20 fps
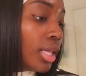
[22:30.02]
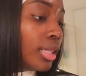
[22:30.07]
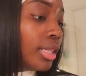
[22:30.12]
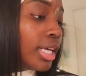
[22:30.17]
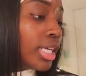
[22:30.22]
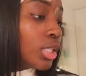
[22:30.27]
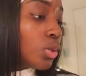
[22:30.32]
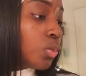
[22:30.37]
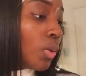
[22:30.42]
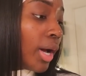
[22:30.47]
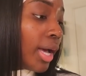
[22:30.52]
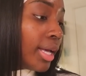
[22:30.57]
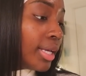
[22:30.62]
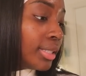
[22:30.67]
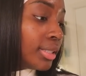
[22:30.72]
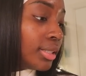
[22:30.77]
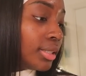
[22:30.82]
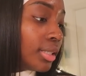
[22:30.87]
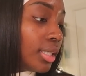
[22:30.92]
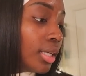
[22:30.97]
This
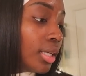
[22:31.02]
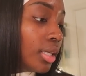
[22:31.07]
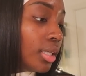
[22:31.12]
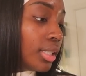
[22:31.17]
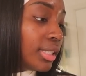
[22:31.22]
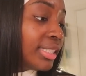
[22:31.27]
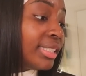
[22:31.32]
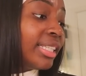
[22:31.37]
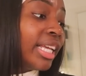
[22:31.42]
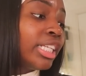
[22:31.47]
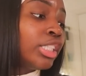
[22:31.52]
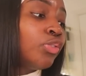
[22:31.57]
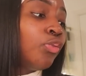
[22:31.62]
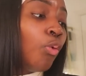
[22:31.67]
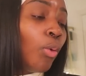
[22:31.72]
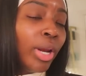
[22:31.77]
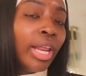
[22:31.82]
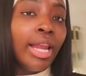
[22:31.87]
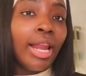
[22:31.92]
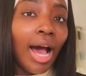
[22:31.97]
was
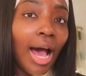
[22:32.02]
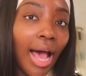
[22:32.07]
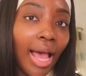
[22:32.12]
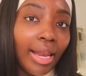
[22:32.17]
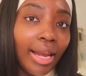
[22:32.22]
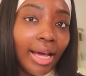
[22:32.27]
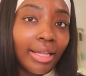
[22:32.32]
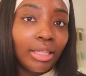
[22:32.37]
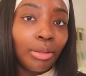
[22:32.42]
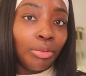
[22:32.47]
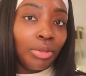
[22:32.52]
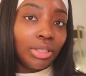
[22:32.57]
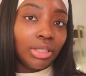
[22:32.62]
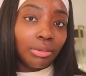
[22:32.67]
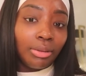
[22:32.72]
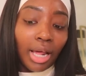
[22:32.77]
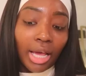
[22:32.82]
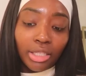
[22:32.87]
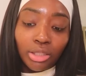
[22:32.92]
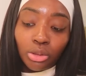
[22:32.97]
649 at the beauty
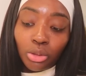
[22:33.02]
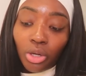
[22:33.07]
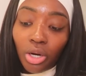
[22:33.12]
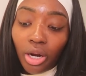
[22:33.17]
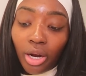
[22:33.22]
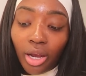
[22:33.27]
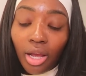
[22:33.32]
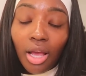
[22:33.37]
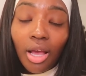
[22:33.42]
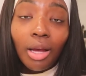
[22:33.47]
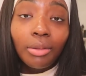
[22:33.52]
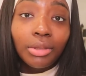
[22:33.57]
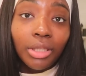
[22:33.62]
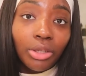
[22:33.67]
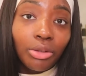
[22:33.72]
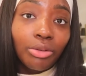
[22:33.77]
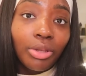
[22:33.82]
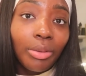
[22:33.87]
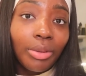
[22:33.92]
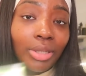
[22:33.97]
supply store. I'm
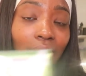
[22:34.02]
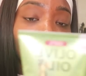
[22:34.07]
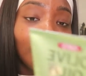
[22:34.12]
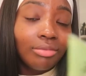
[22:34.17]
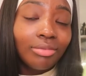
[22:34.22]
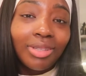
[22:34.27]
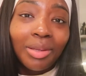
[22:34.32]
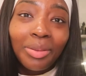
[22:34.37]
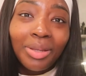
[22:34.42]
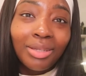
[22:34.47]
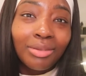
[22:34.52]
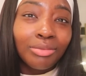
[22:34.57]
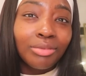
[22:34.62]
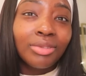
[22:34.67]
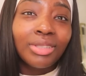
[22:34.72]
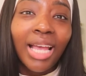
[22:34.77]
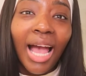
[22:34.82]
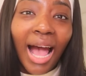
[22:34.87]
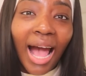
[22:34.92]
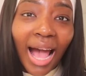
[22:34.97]
telling you, they be, they be
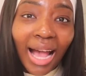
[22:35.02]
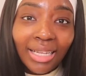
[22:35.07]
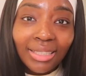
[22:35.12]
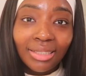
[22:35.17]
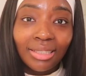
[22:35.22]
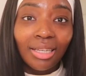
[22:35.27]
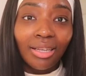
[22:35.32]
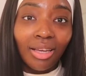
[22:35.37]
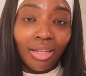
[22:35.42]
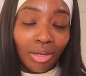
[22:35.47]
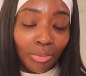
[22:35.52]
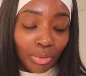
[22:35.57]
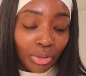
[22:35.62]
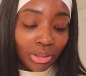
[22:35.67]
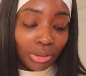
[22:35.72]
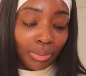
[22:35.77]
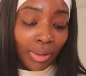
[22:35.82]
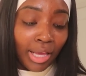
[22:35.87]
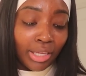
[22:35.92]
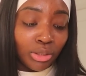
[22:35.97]
taxing in the
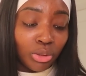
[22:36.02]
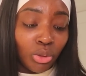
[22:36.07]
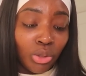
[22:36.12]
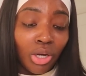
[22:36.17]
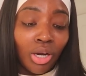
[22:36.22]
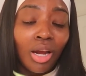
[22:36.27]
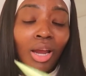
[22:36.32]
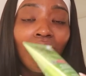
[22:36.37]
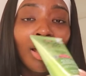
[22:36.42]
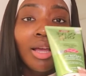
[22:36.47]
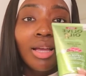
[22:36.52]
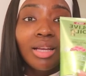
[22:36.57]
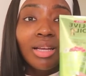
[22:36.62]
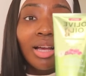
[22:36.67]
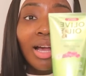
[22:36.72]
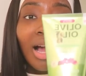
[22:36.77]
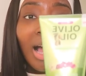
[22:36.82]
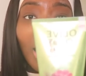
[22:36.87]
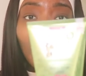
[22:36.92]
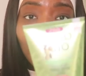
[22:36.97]
beauty supply store.
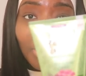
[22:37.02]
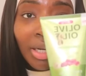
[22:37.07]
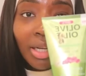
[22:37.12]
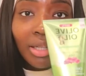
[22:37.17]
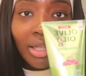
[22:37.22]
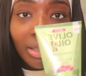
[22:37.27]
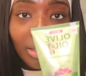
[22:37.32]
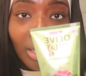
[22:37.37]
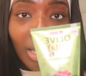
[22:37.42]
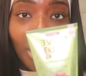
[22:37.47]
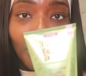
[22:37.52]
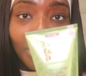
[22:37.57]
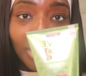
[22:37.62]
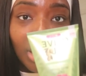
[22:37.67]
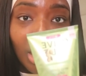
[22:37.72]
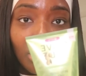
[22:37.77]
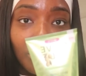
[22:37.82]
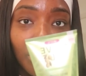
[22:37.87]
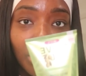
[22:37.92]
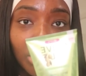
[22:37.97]
I'm gonna link the
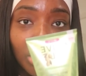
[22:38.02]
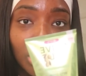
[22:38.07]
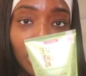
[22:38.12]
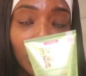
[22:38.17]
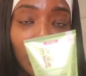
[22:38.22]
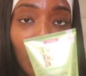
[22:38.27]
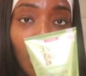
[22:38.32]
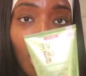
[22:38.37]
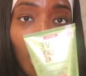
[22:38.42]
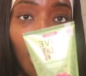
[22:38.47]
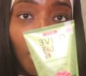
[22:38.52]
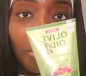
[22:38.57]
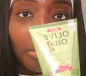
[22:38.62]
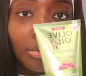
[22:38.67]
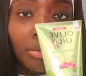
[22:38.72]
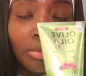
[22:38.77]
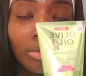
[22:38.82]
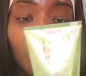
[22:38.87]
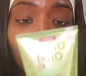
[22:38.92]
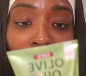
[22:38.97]
Amazon version
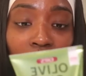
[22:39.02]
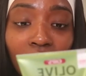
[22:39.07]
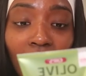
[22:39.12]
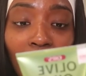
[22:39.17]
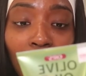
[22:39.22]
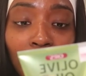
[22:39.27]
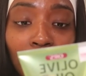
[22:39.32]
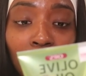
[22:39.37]
um one down